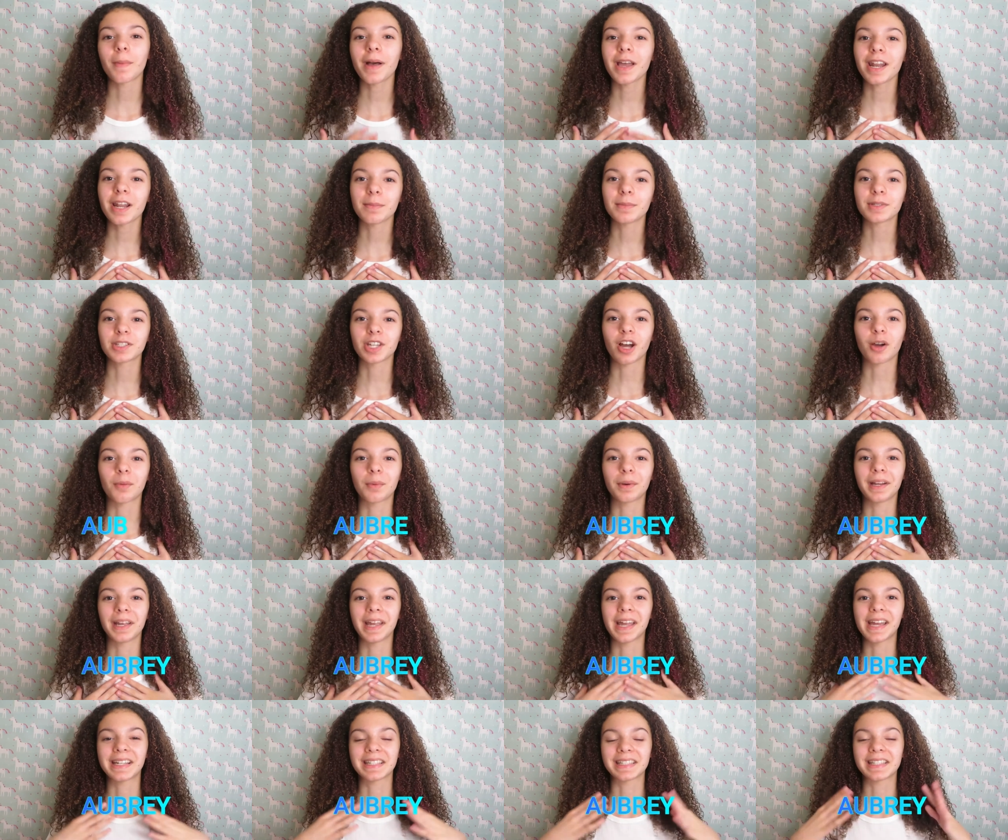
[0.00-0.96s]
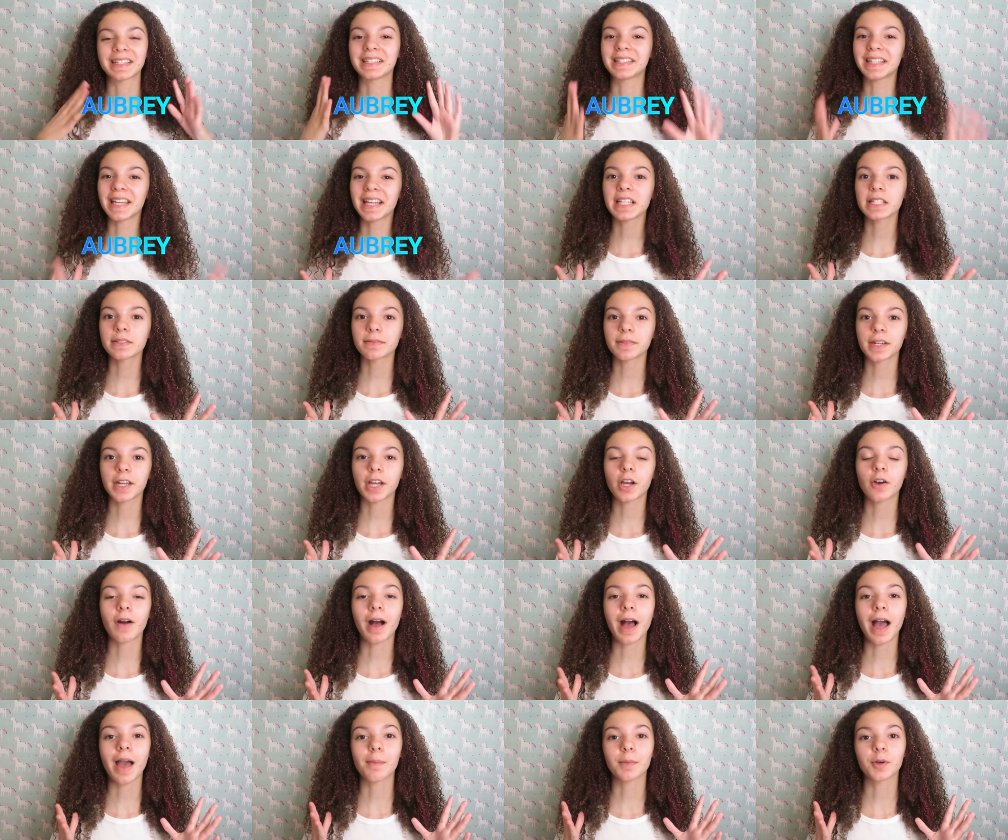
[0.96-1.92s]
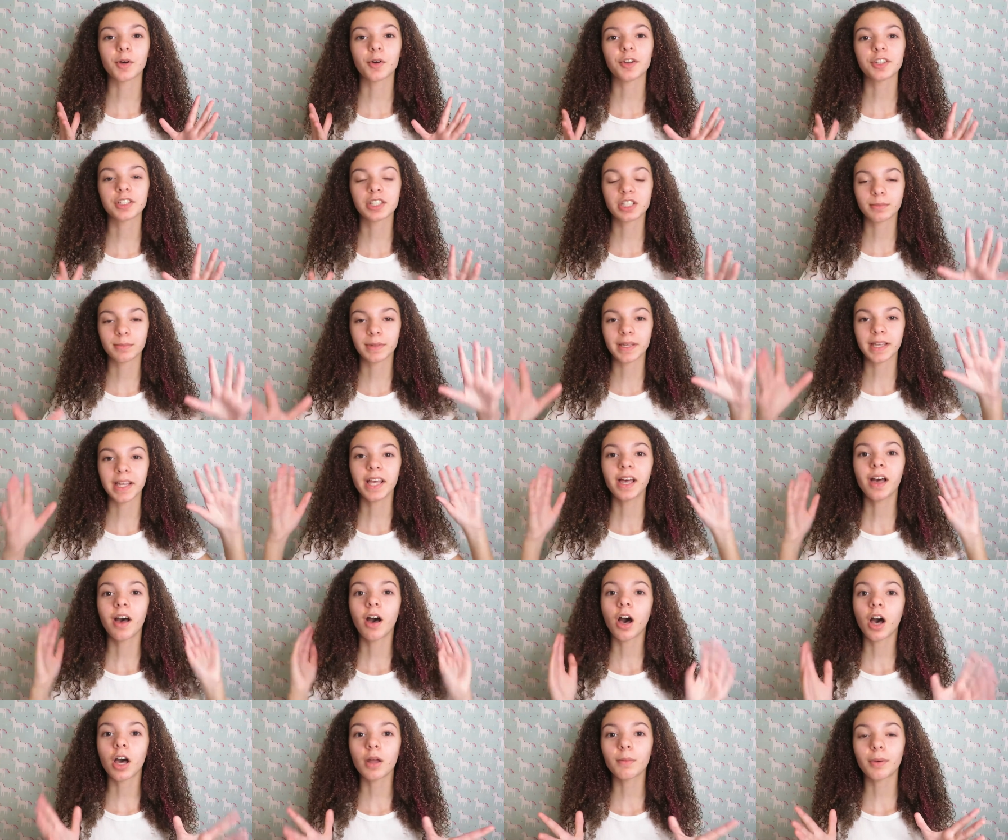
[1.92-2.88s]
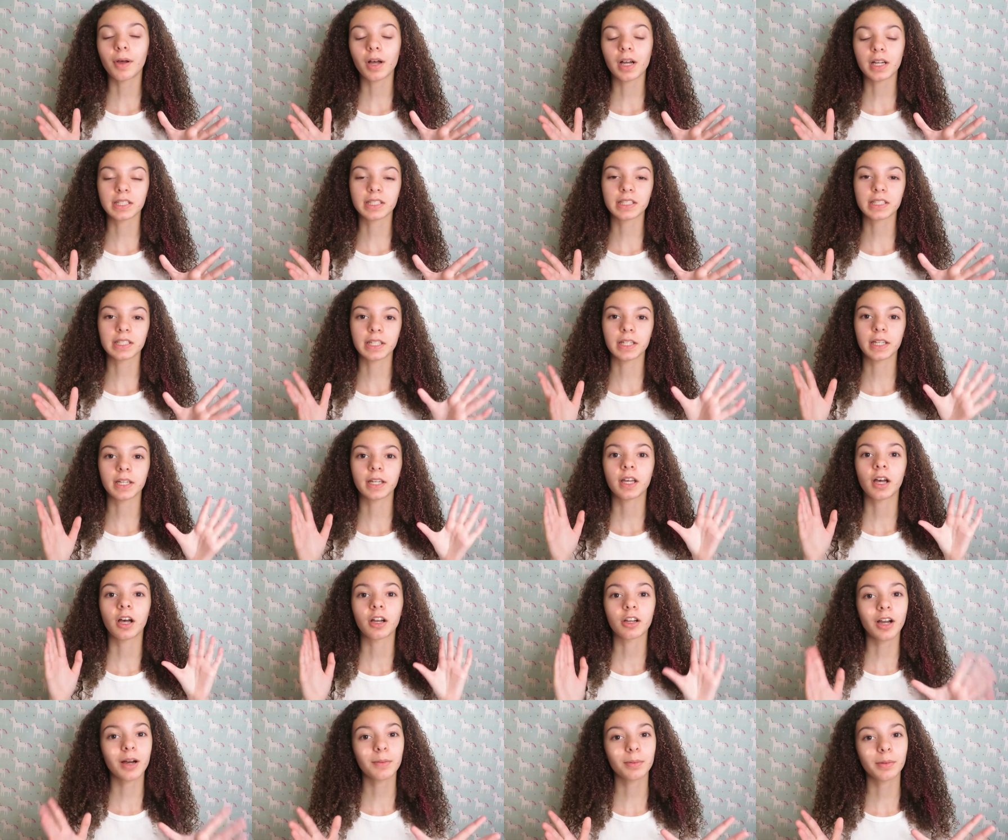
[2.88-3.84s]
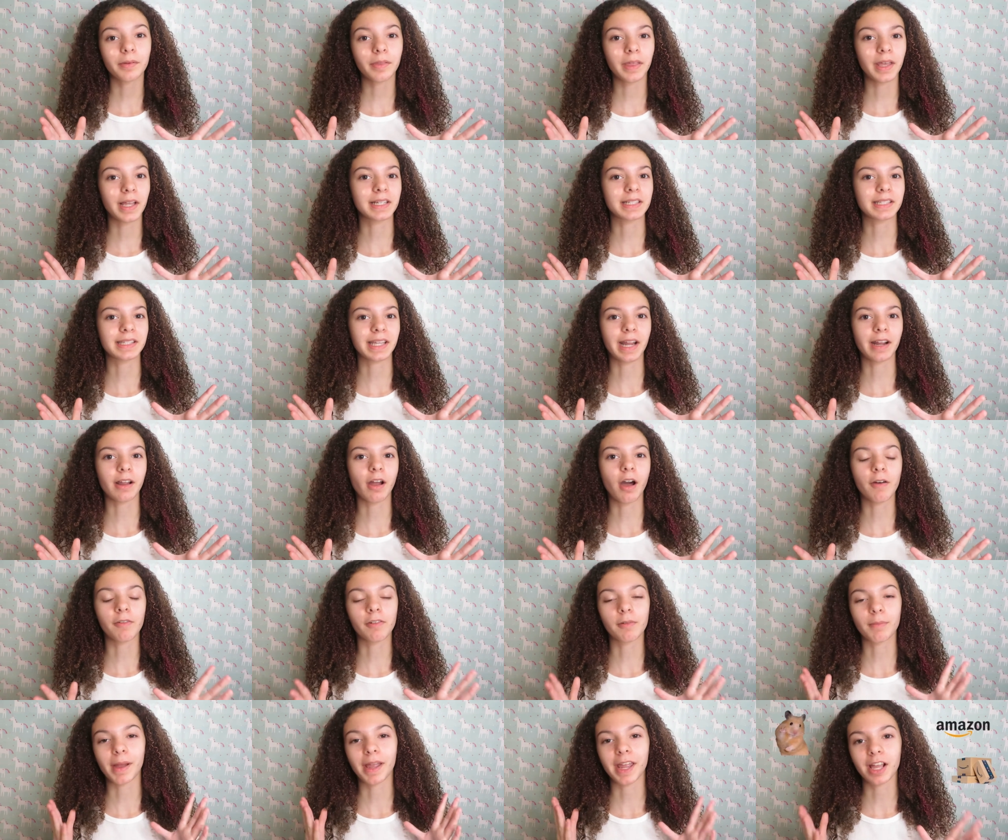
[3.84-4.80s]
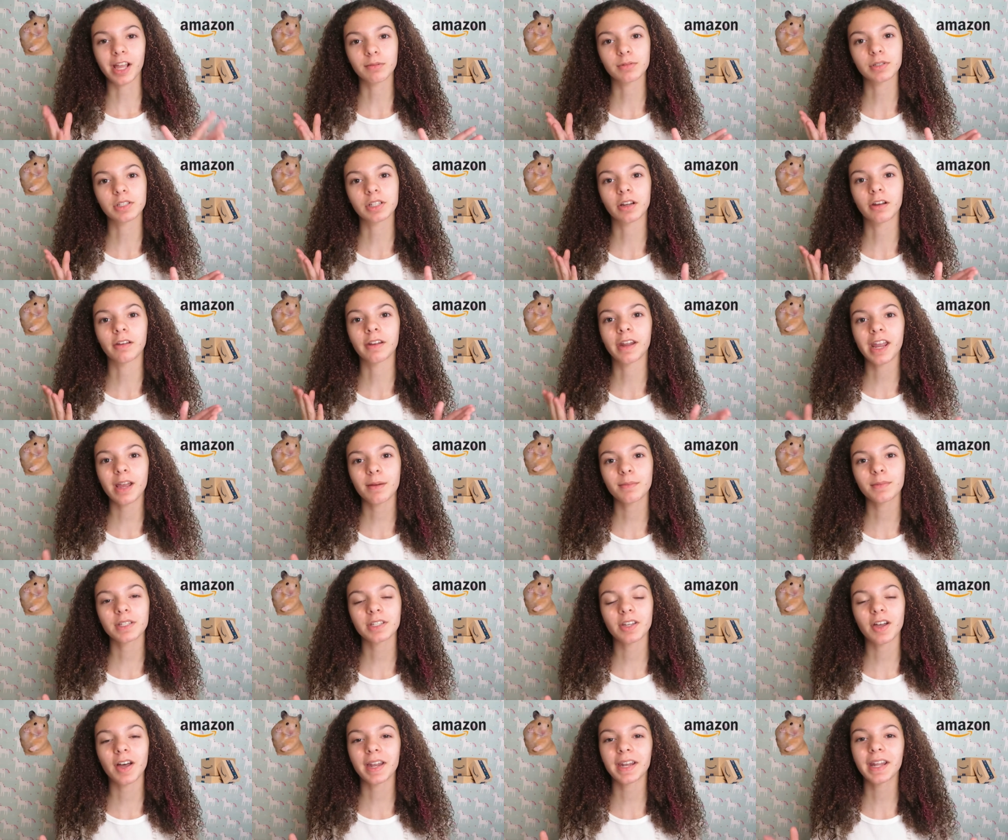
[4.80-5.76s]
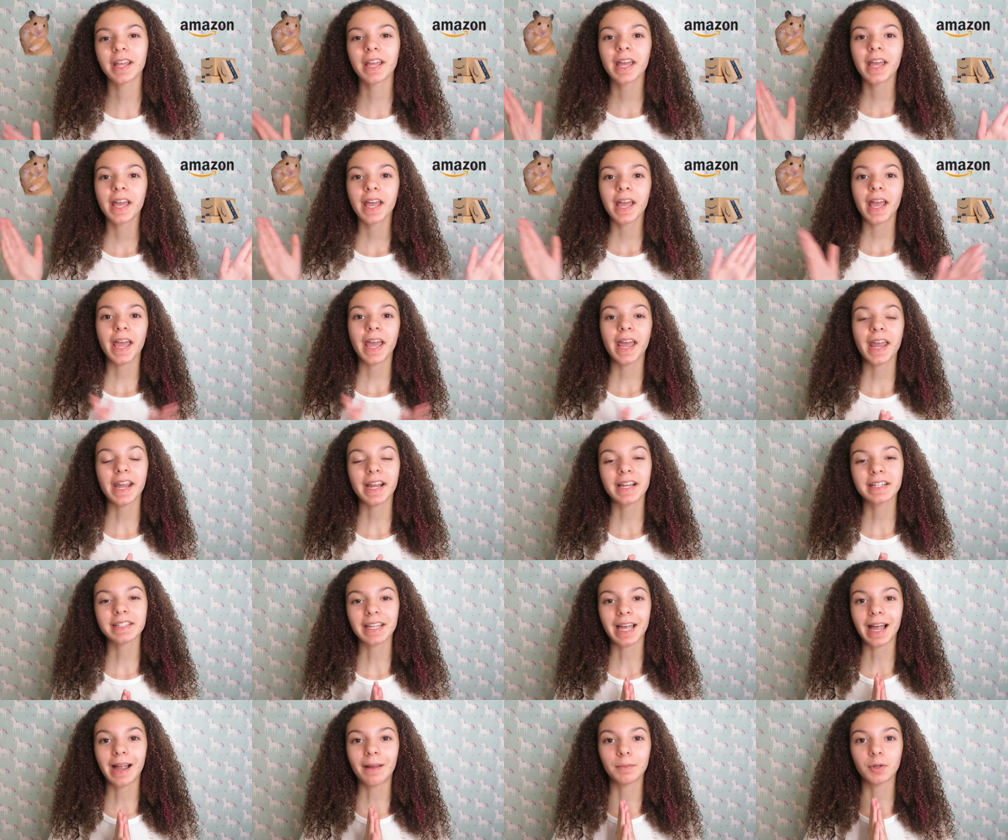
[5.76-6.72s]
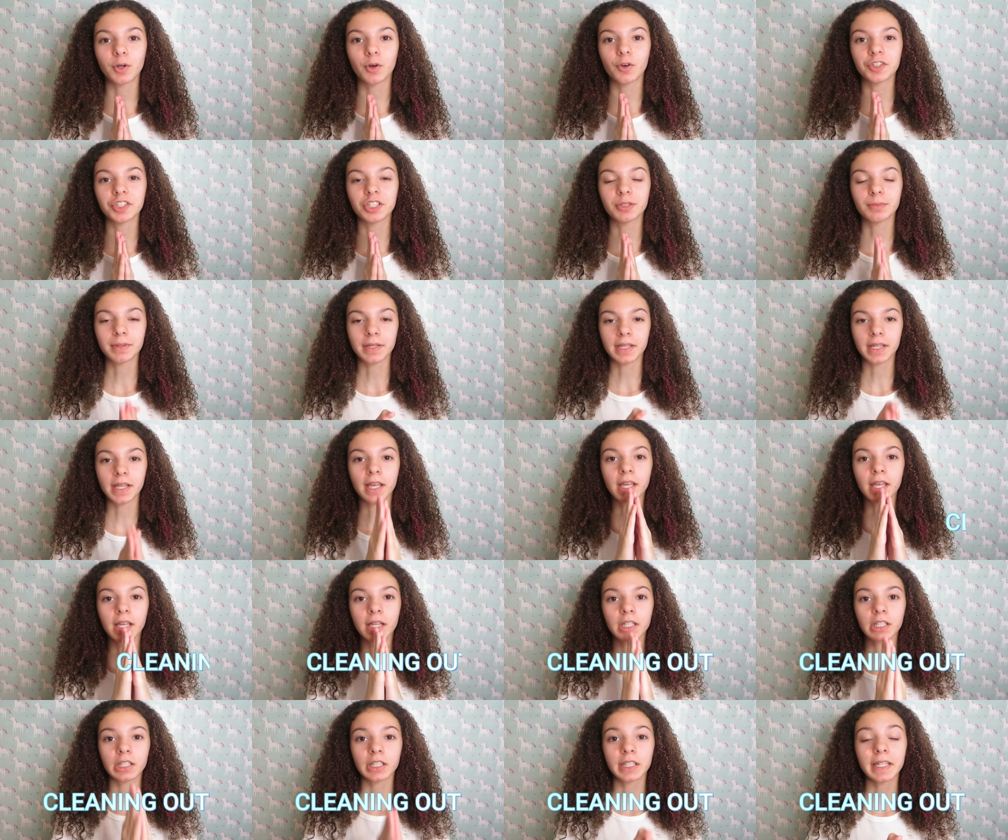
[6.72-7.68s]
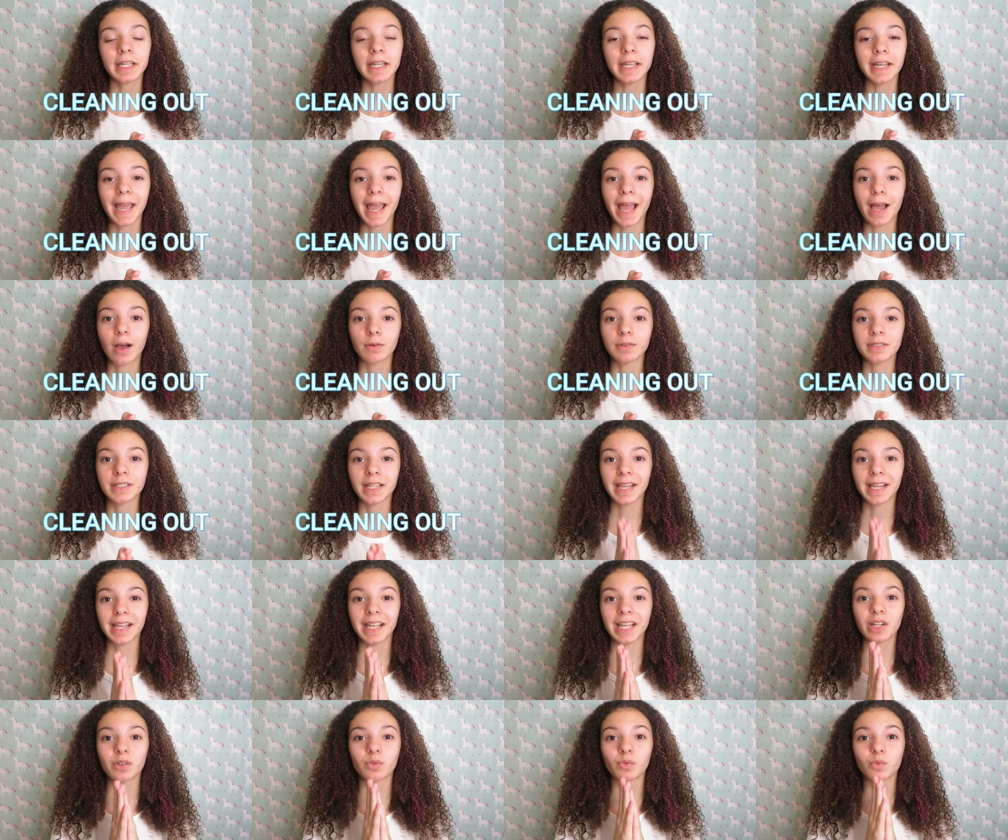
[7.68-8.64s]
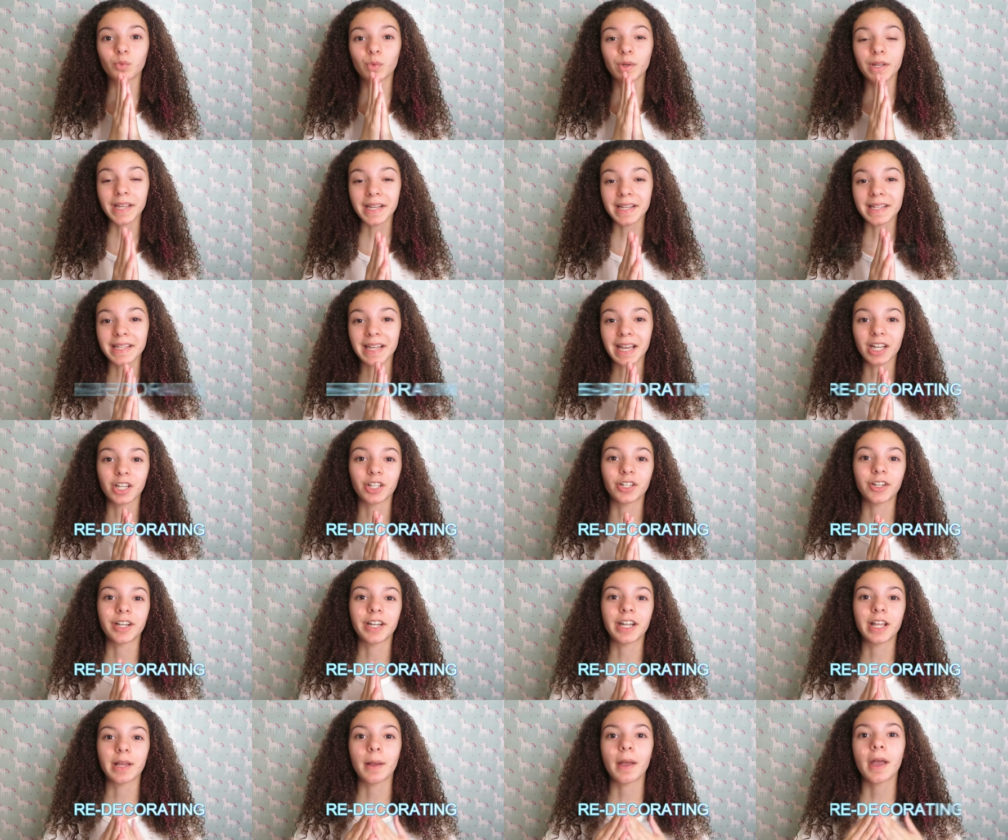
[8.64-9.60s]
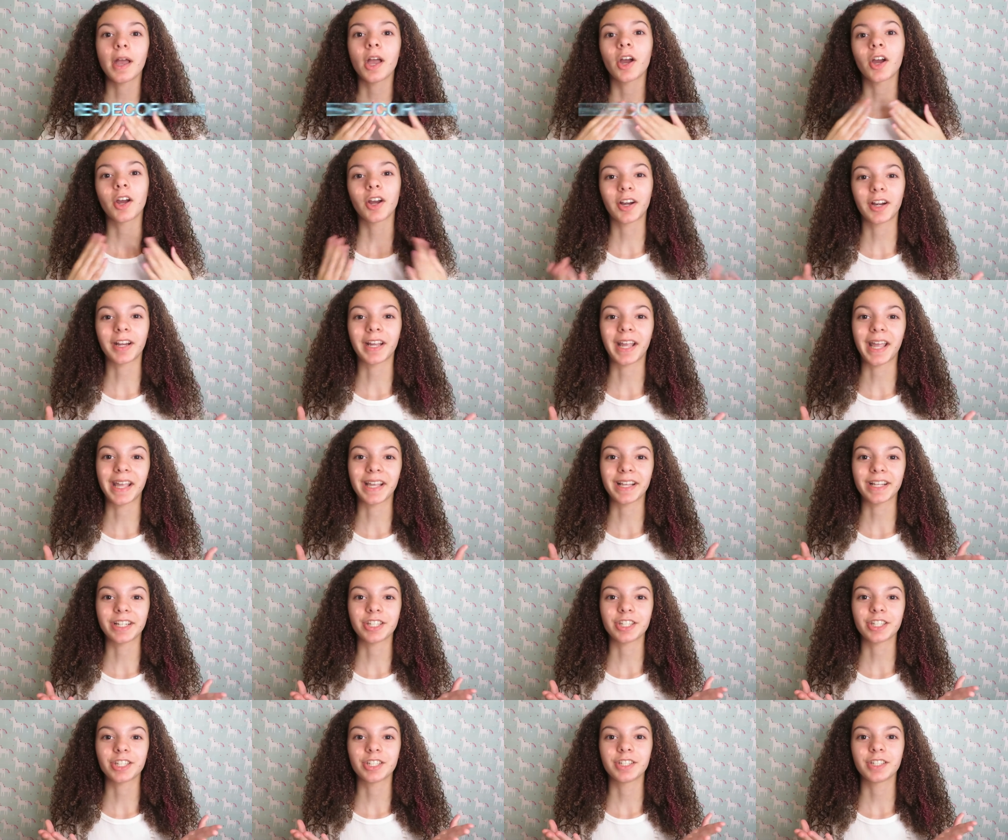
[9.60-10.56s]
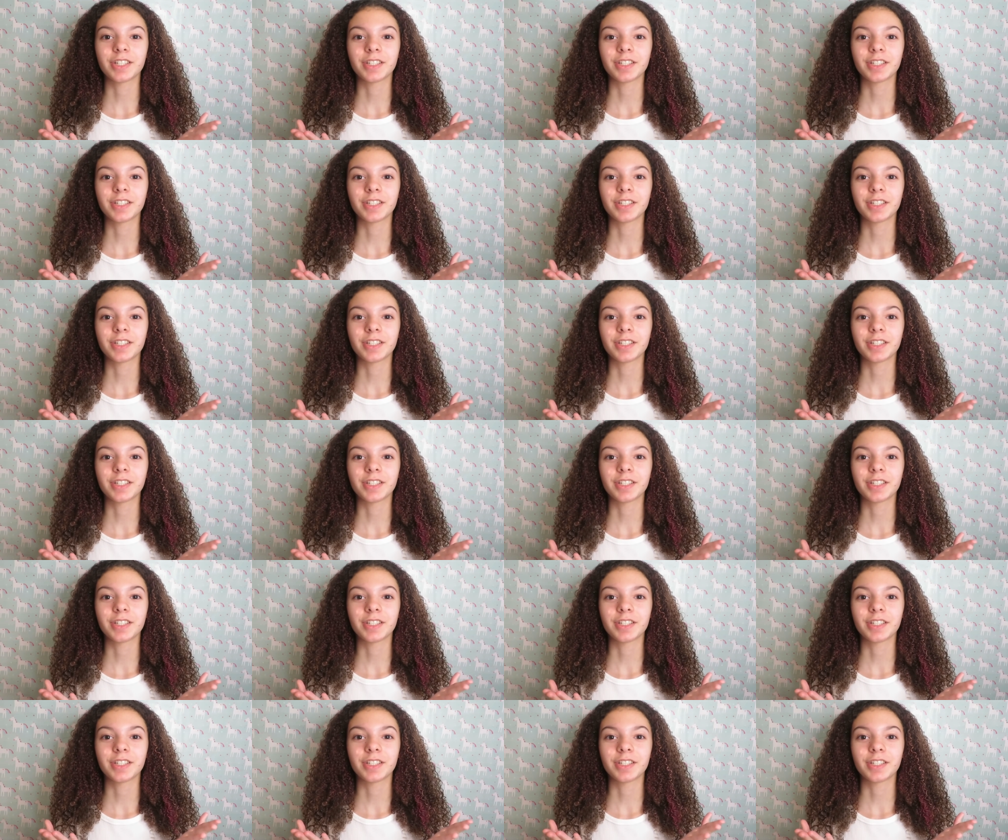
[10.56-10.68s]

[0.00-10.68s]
My name is Aubrixx, and in today's video, I'm going to be unboxing a couple things that I got from my hamster on Amazon, and I'm going to be cleaning out and redecorating her cage.